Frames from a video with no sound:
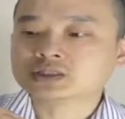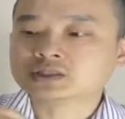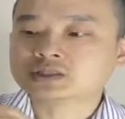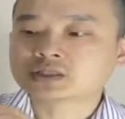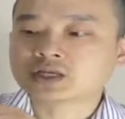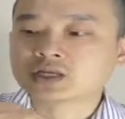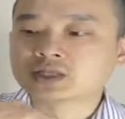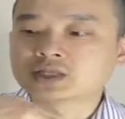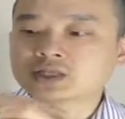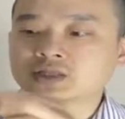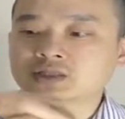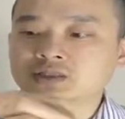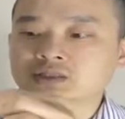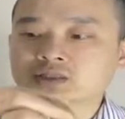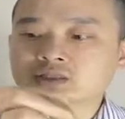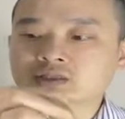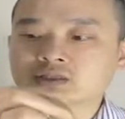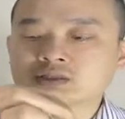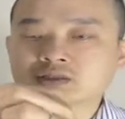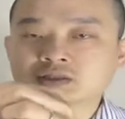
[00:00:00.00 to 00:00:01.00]

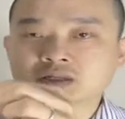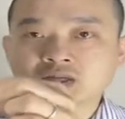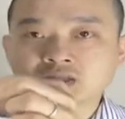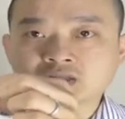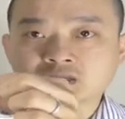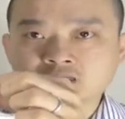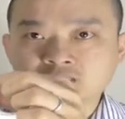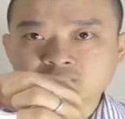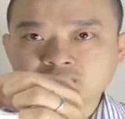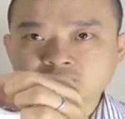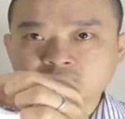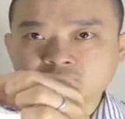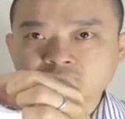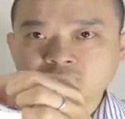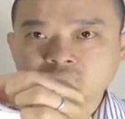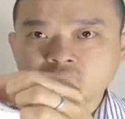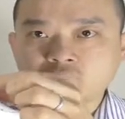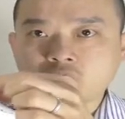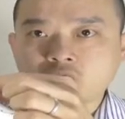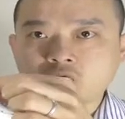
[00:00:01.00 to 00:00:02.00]
tenderness
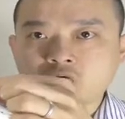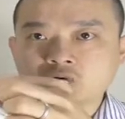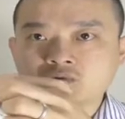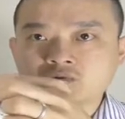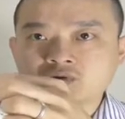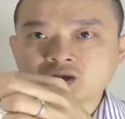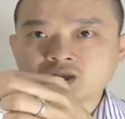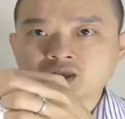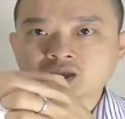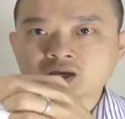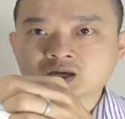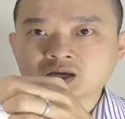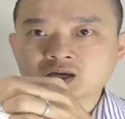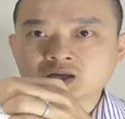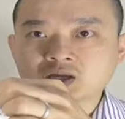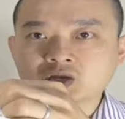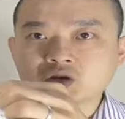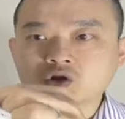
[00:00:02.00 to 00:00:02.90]
spot over here,